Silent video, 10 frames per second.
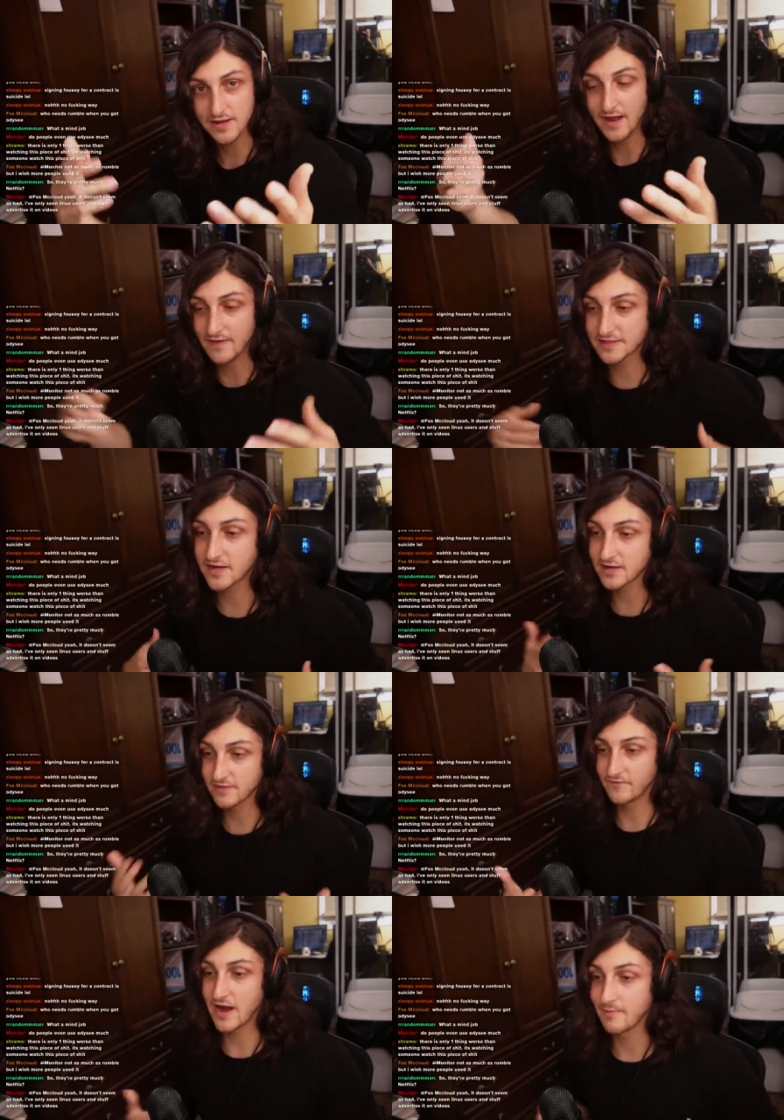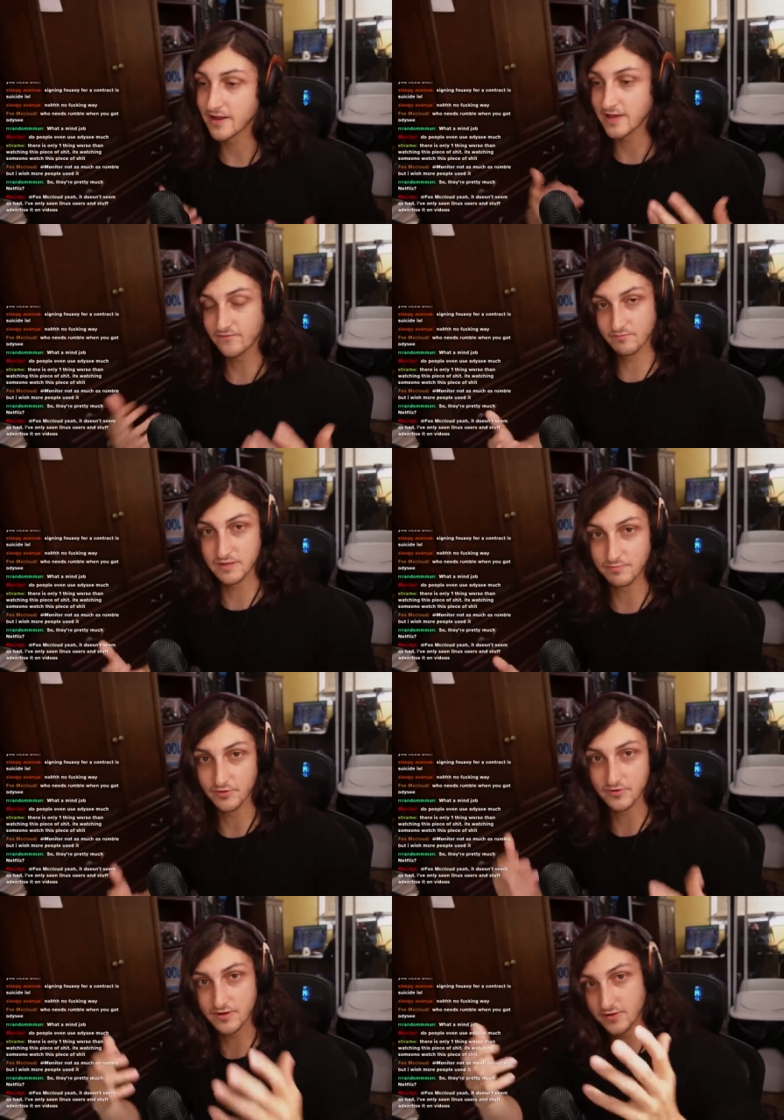And that's kind of the vibe I get from people
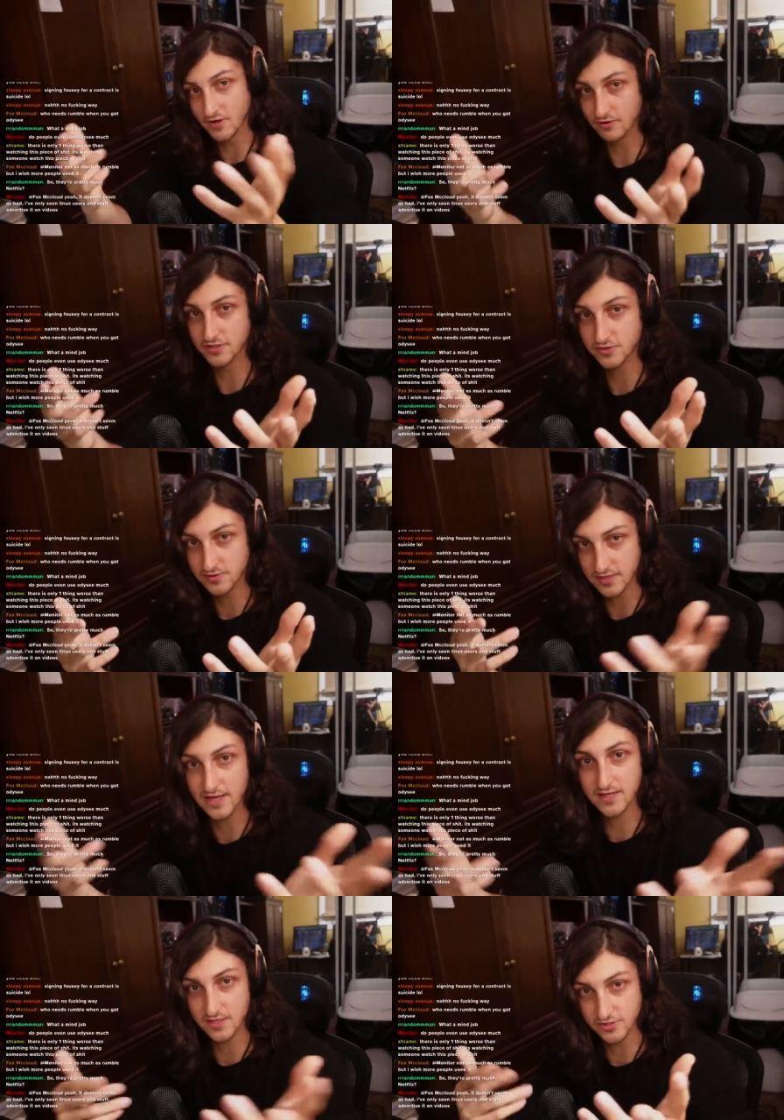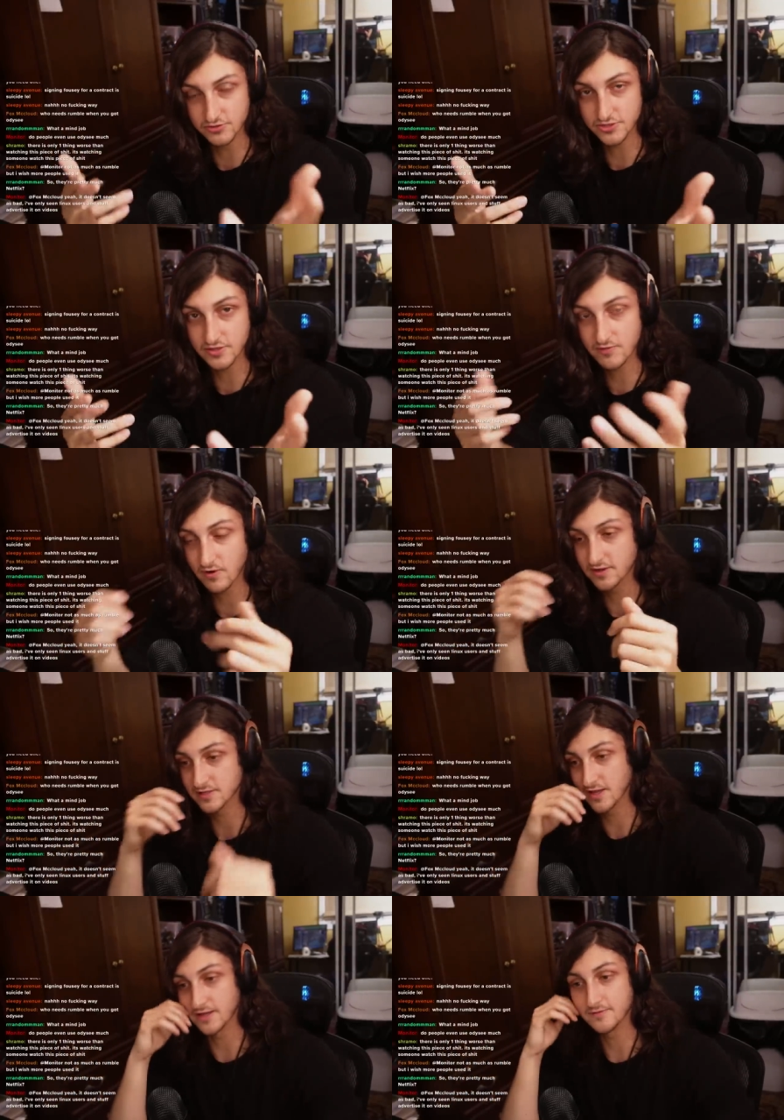who go to kick usually where it's
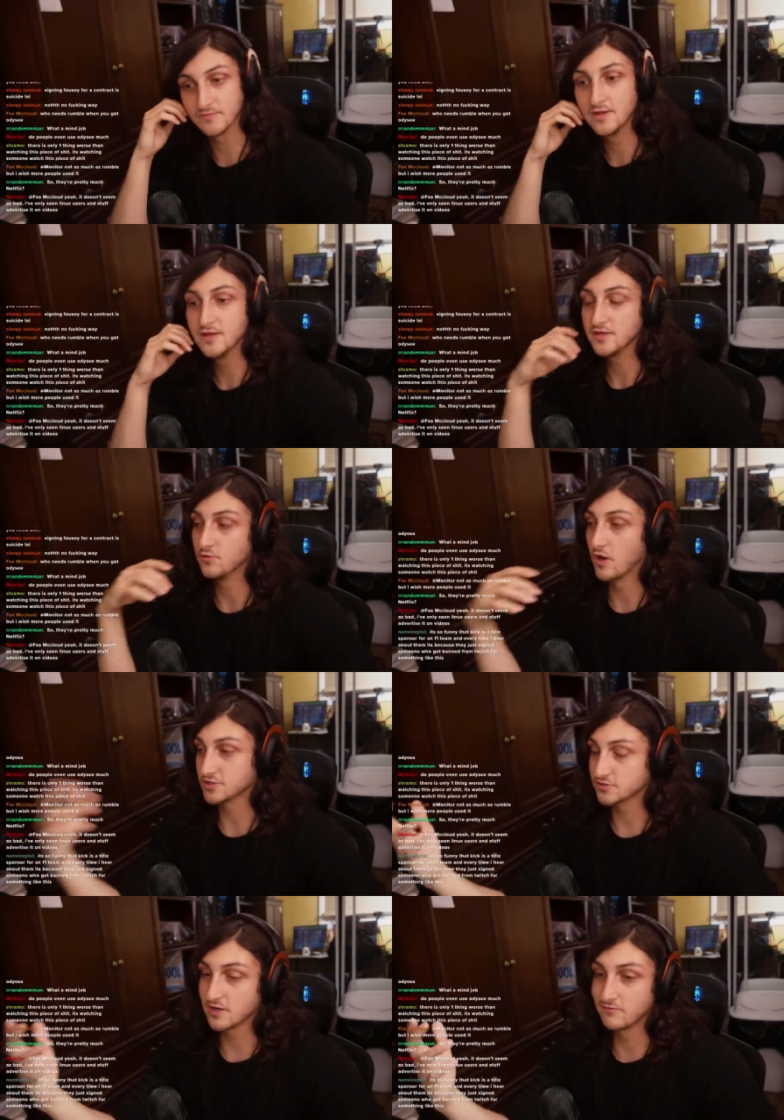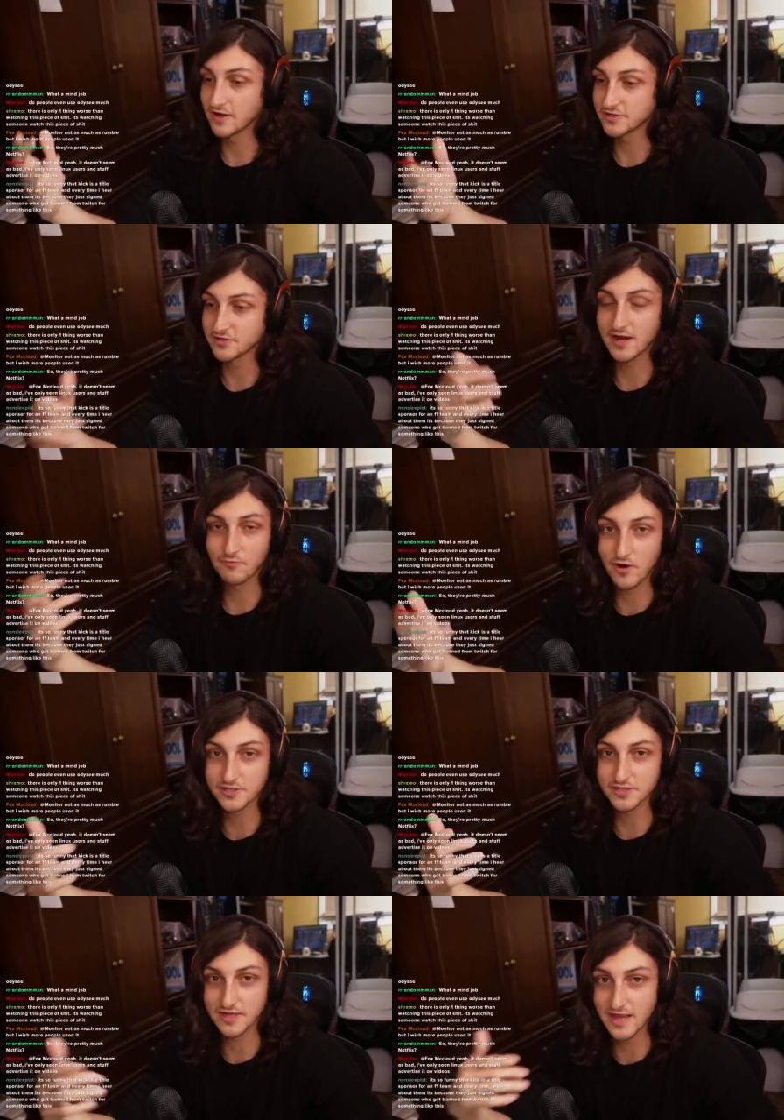like you watch Trainwrecks you're kind of
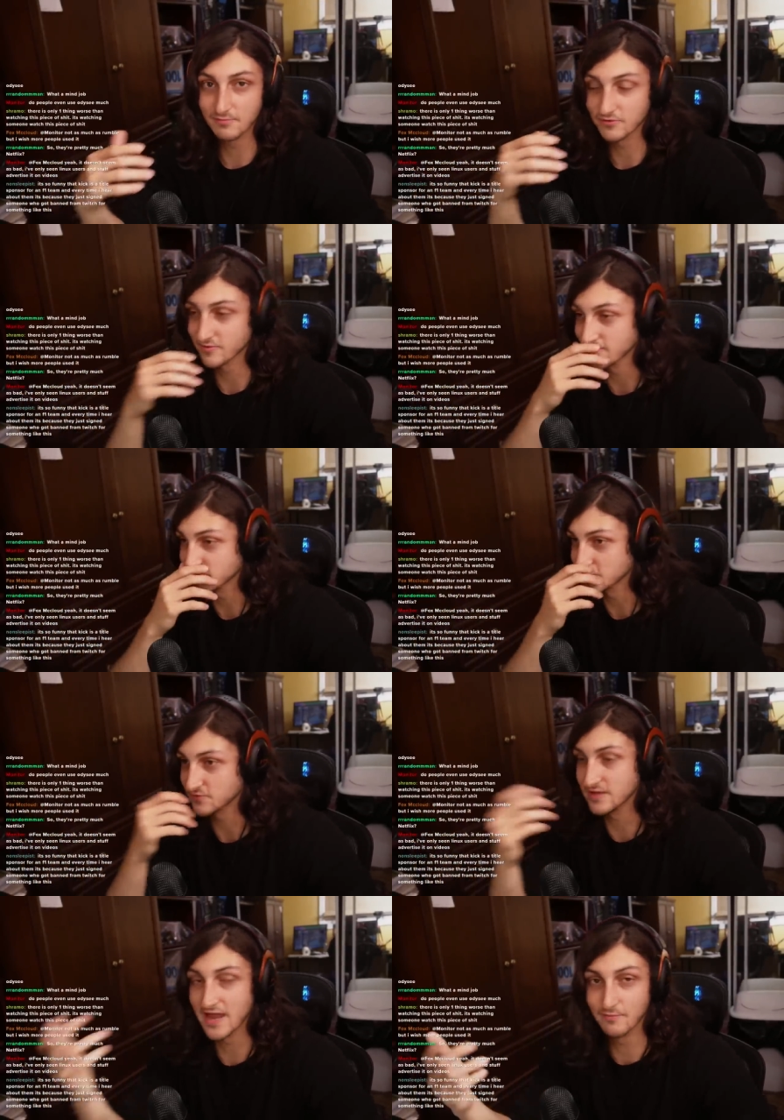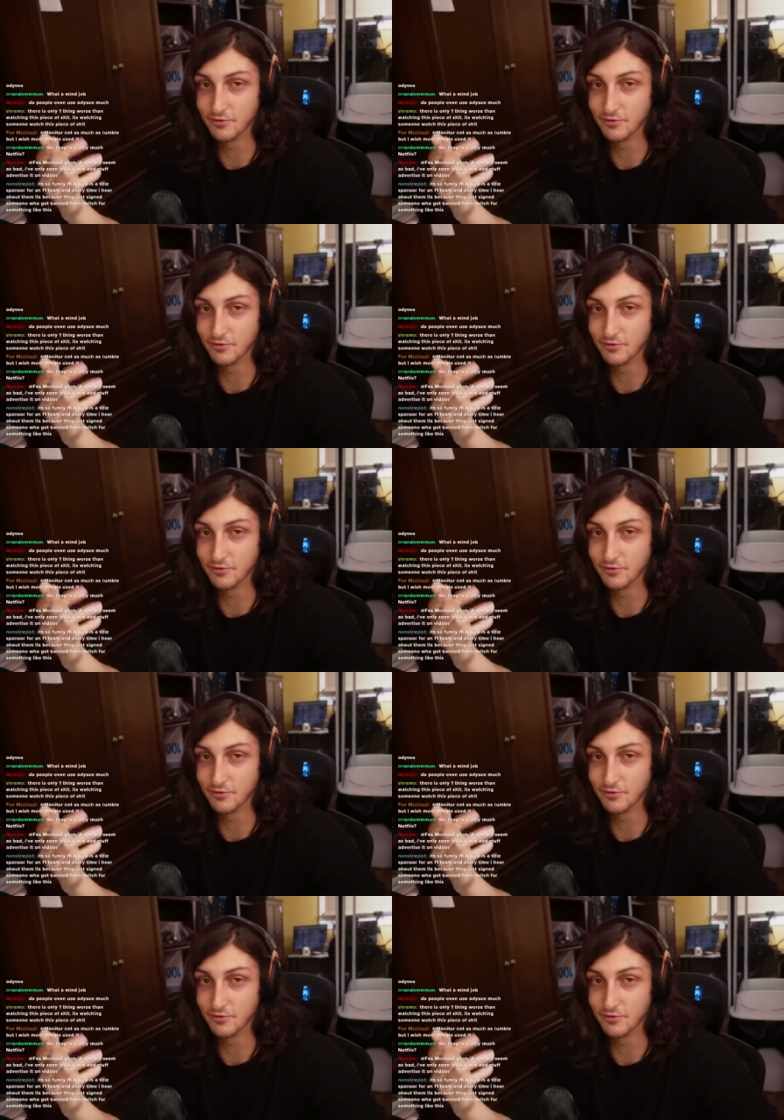watching a gambler just gamble